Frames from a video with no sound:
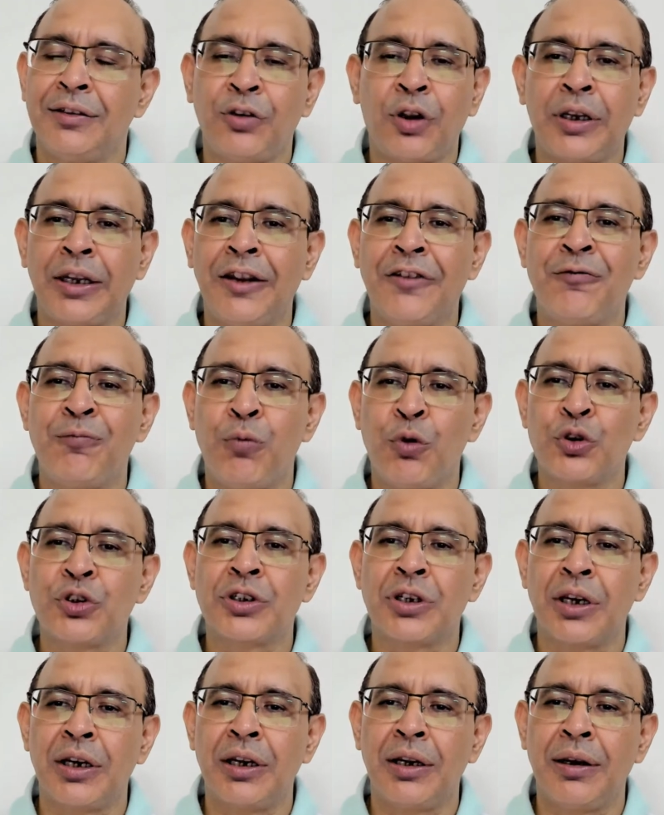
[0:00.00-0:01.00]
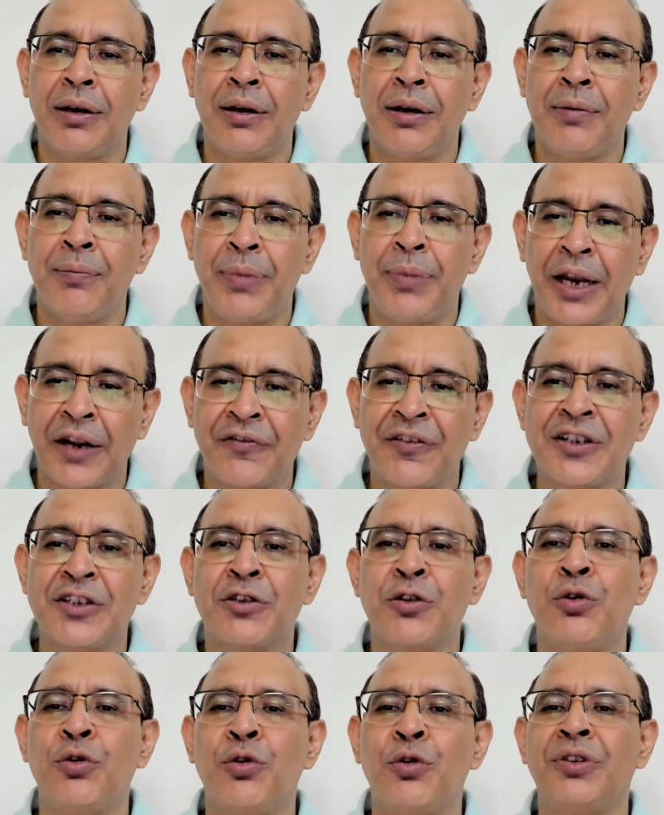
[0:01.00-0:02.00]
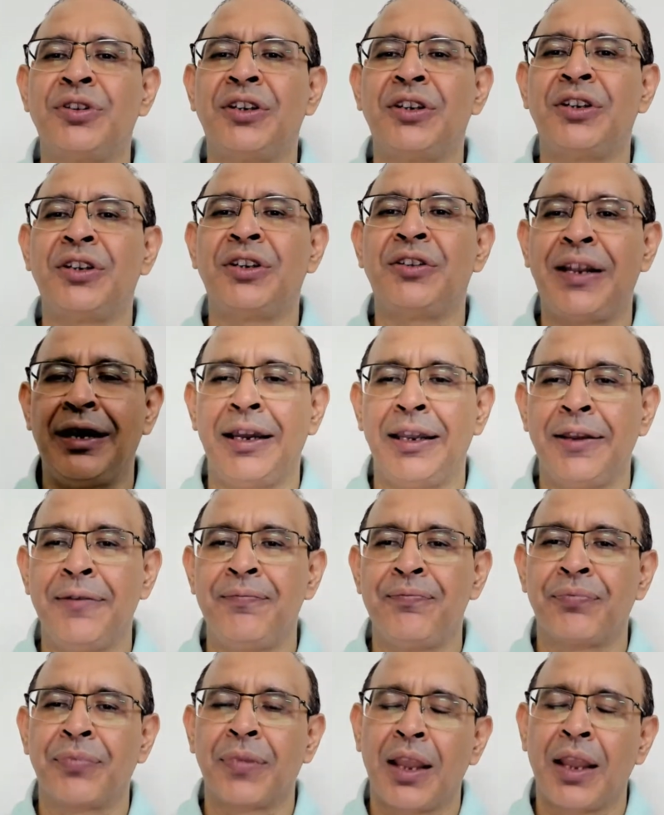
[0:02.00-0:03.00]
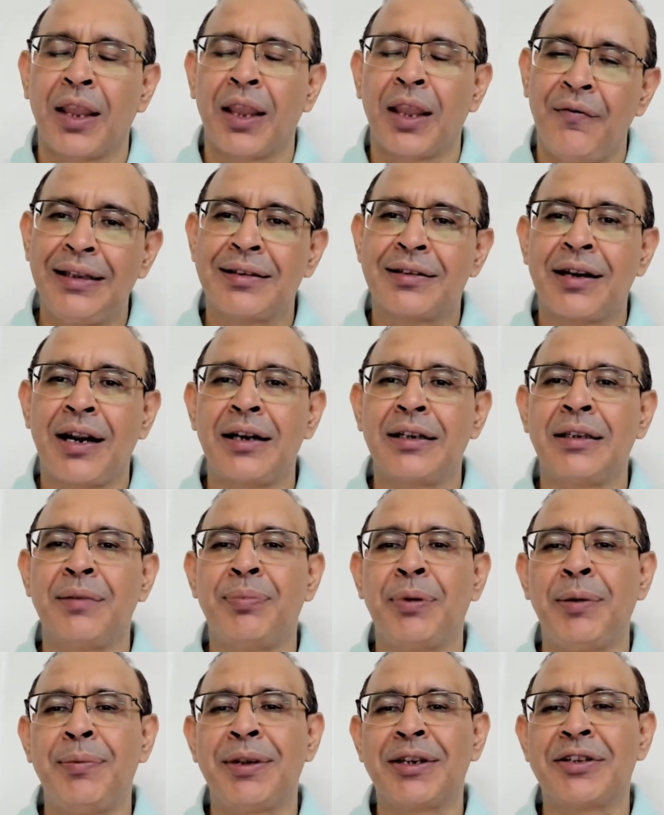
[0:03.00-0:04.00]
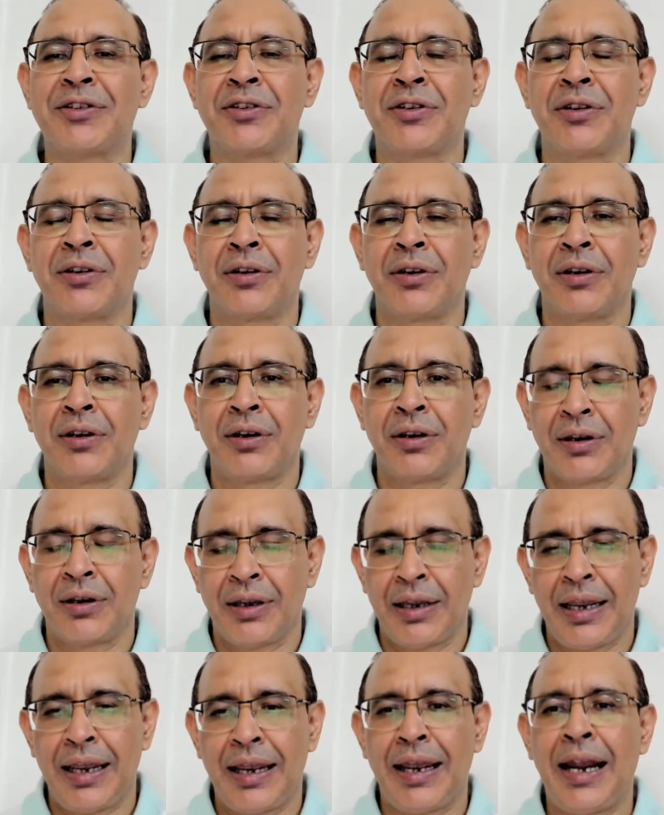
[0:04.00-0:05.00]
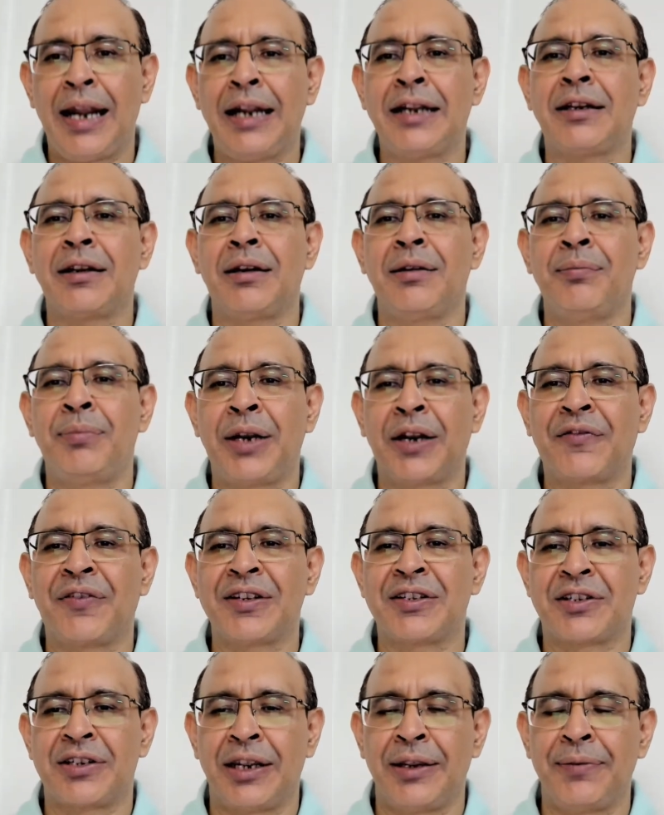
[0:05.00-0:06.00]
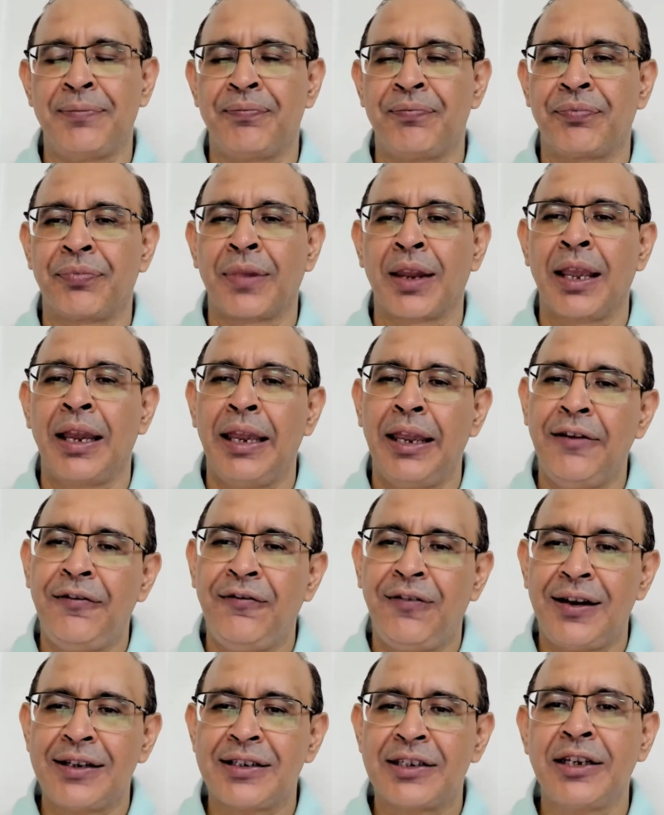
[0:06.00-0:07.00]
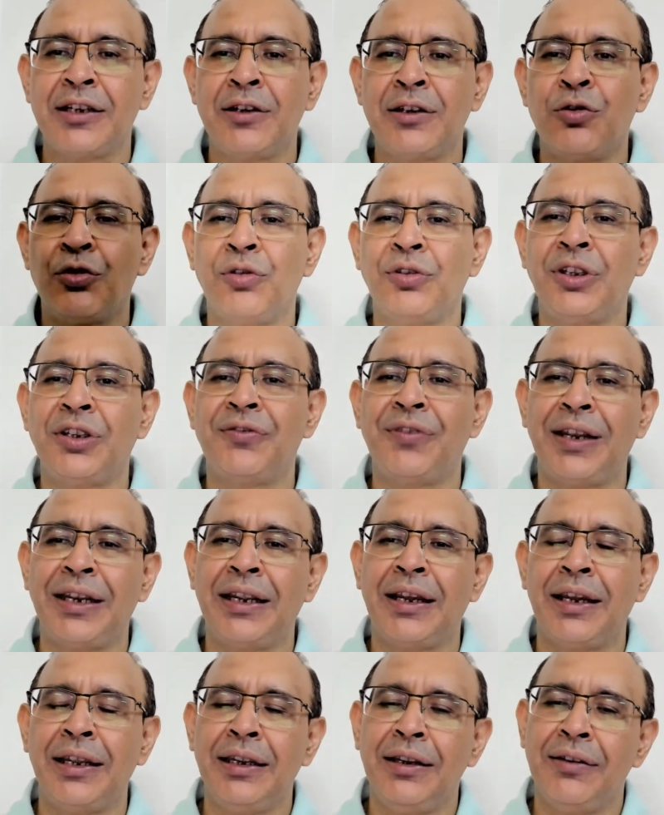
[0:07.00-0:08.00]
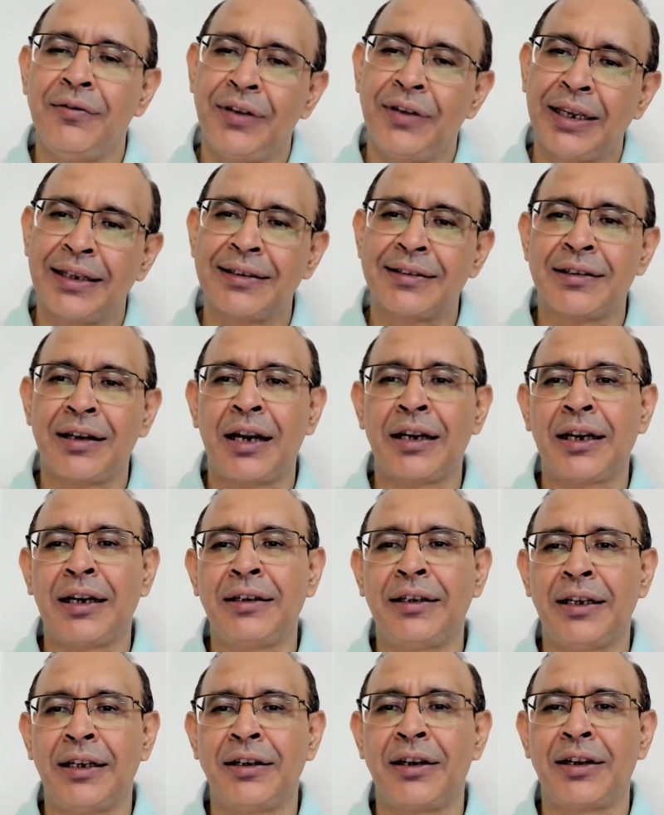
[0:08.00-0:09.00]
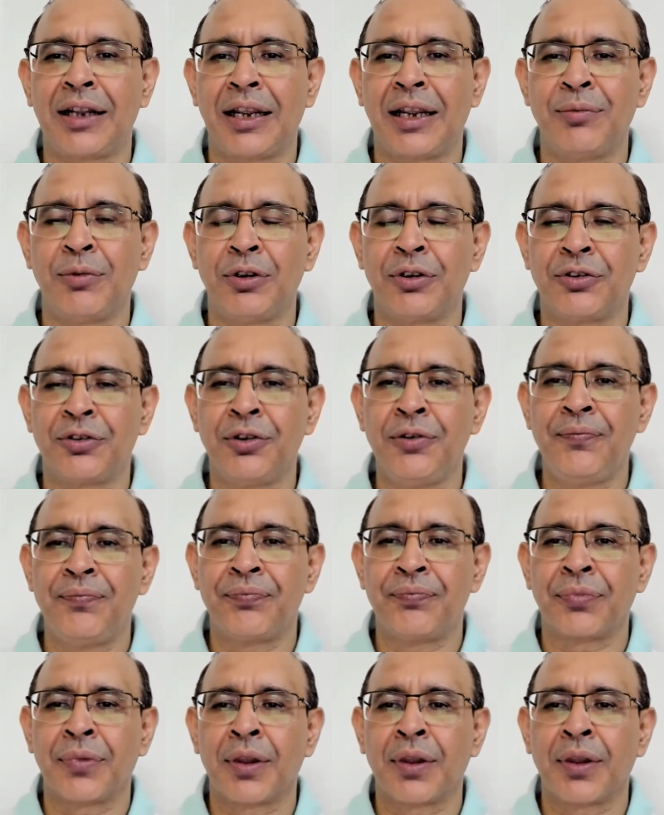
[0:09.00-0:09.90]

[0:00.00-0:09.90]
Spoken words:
if post-breakfast glucose is very high, we'll start the premixed at breakfast time. If fasting glucose is very high, we can start at dinner time also.